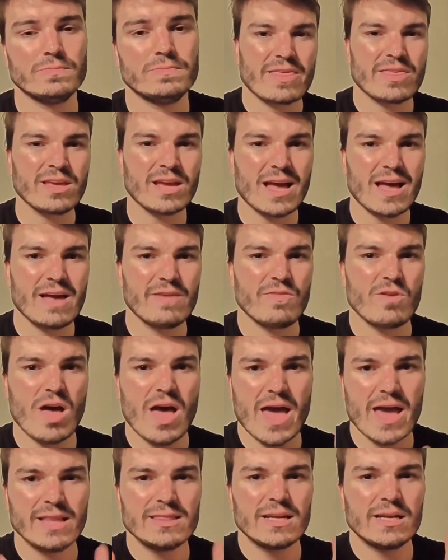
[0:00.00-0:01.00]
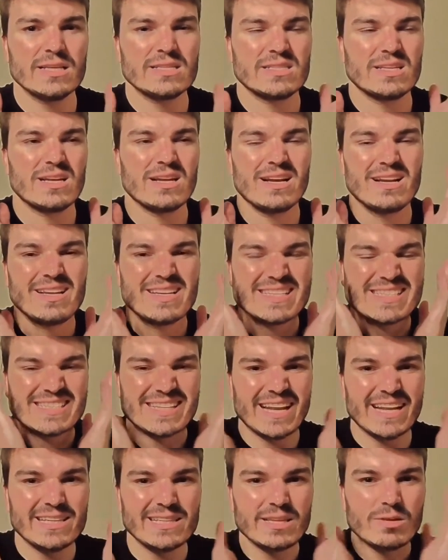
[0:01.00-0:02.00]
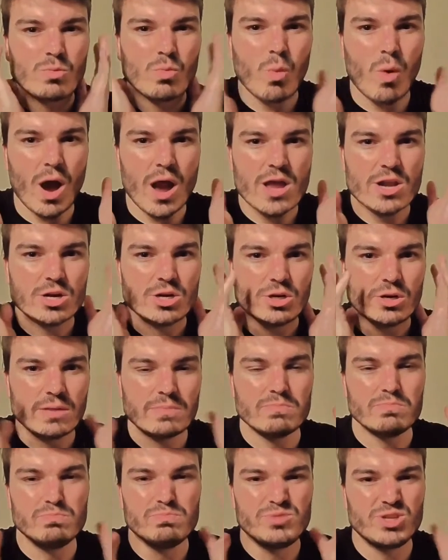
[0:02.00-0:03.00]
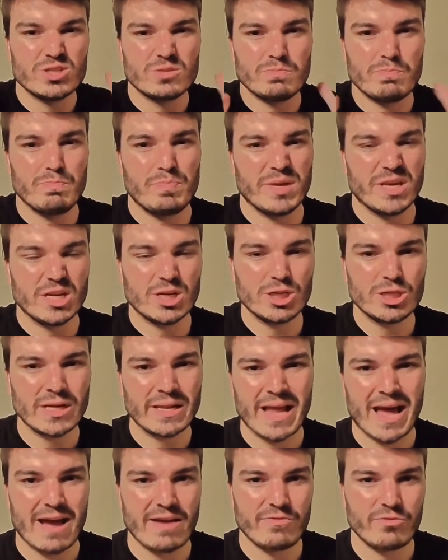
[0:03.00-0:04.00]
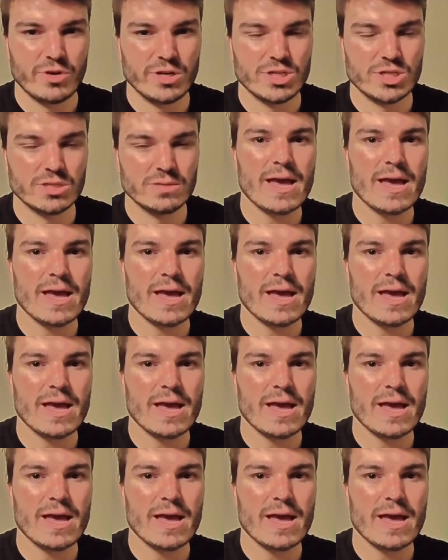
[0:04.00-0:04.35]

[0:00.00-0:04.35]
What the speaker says: I think I have a head that is slightly wider and just bigger than average,